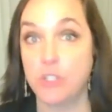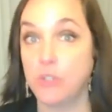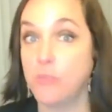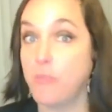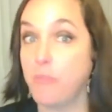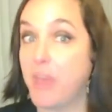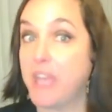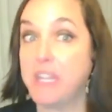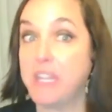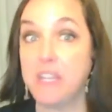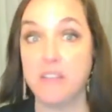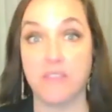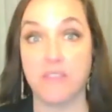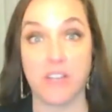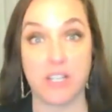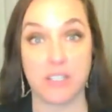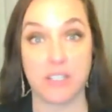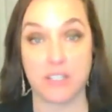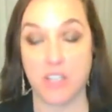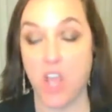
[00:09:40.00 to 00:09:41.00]
Too many
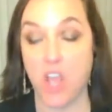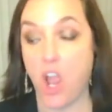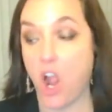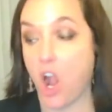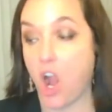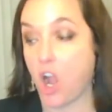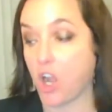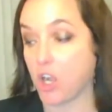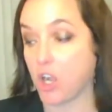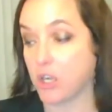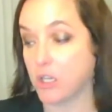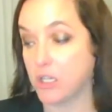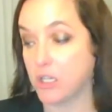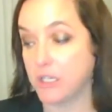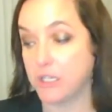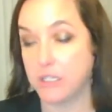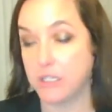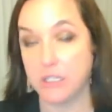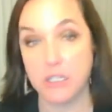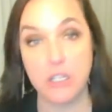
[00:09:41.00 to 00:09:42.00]
of us are
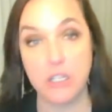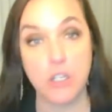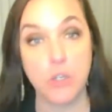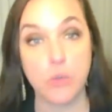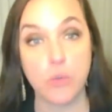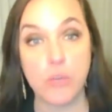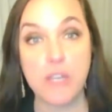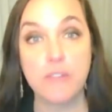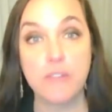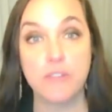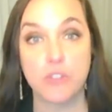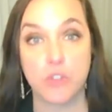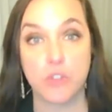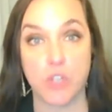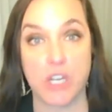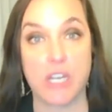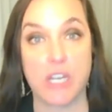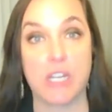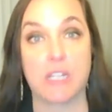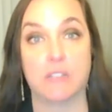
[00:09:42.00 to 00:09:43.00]

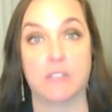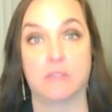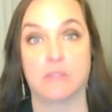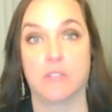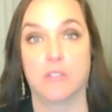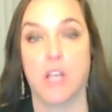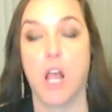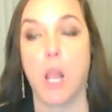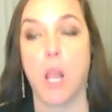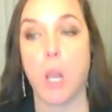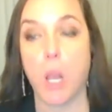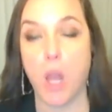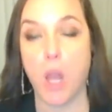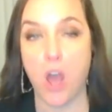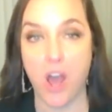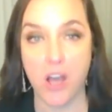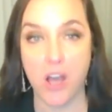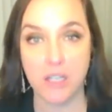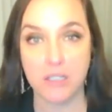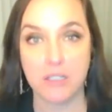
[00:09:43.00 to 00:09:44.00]
grief-stricken,
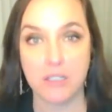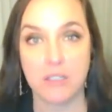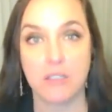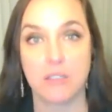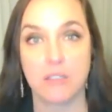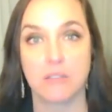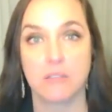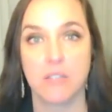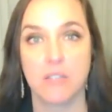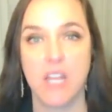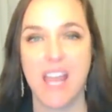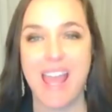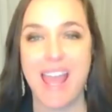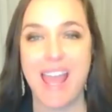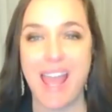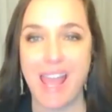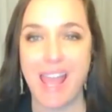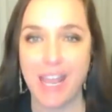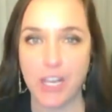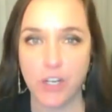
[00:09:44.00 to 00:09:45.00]
lost,
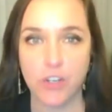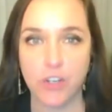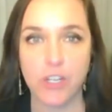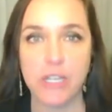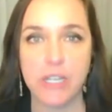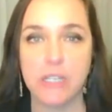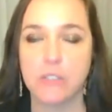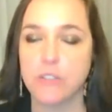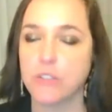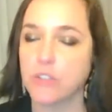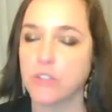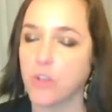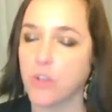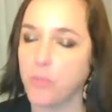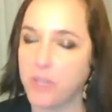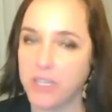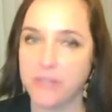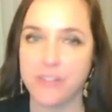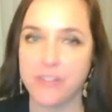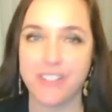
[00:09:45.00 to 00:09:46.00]
angry.
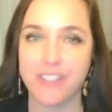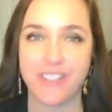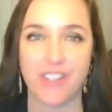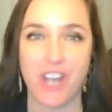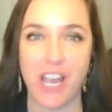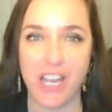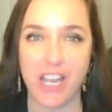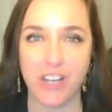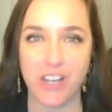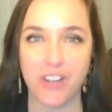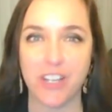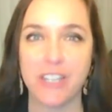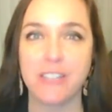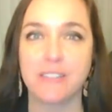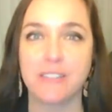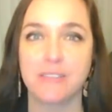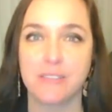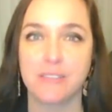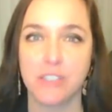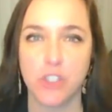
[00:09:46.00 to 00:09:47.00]
So many of us are
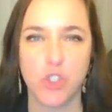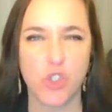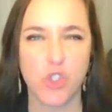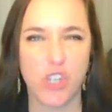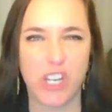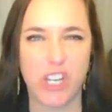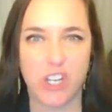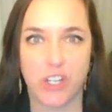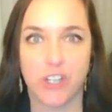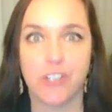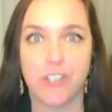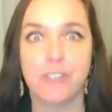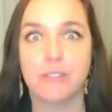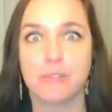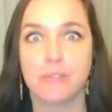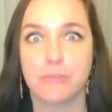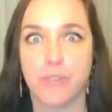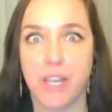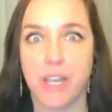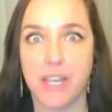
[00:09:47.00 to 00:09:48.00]
angry,
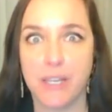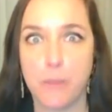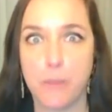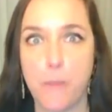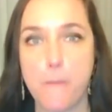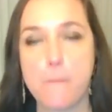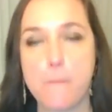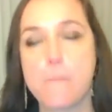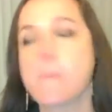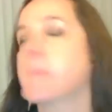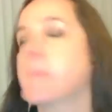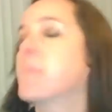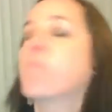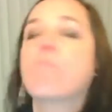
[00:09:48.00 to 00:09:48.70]
triggered, right?